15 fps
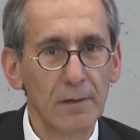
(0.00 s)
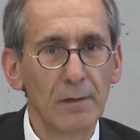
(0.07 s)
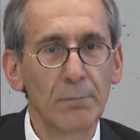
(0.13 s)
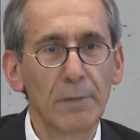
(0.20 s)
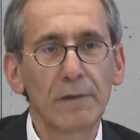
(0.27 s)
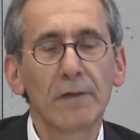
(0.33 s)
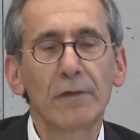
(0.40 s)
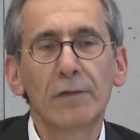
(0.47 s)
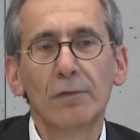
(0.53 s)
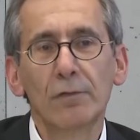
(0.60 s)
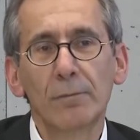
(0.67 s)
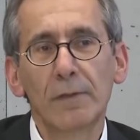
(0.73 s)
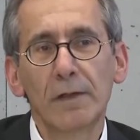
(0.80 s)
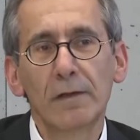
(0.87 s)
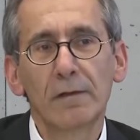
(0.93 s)
but
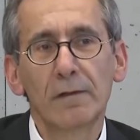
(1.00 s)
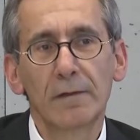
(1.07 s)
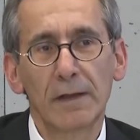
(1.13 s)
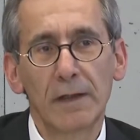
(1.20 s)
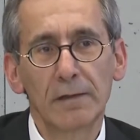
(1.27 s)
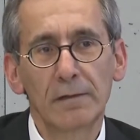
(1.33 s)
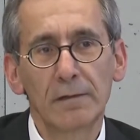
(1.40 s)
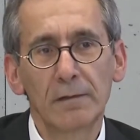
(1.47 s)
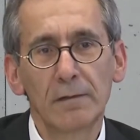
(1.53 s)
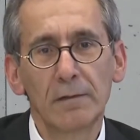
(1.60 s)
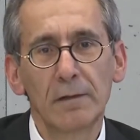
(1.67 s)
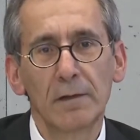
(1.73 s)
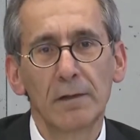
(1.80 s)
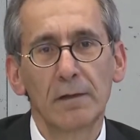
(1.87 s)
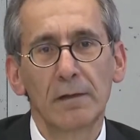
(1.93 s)
assuming that
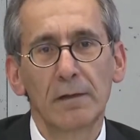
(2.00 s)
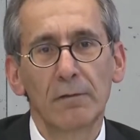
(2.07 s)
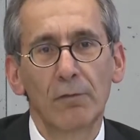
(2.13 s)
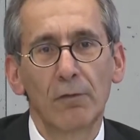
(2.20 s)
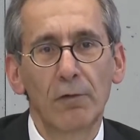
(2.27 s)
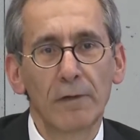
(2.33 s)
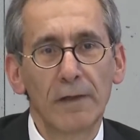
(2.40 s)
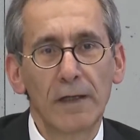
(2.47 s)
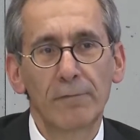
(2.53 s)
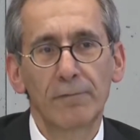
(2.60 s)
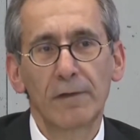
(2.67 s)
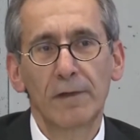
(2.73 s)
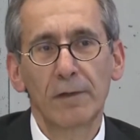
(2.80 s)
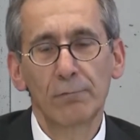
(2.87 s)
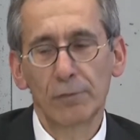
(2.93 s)

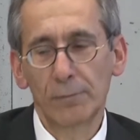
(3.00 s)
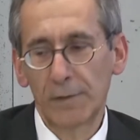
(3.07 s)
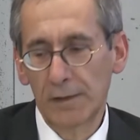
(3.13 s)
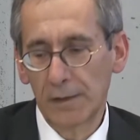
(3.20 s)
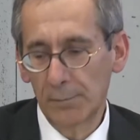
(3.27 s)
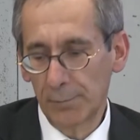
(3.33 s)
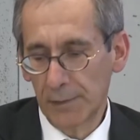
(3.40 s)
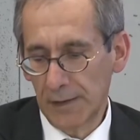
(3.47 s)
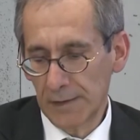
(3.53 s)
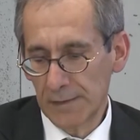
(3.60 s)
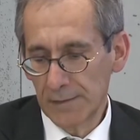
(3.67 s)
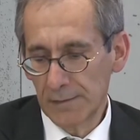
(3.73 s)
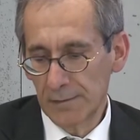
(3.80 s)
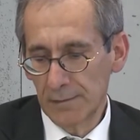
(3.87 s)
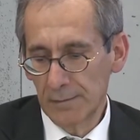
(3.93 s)
everything will be
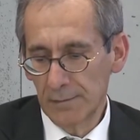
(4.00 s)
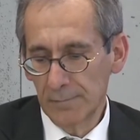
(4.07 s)
repriced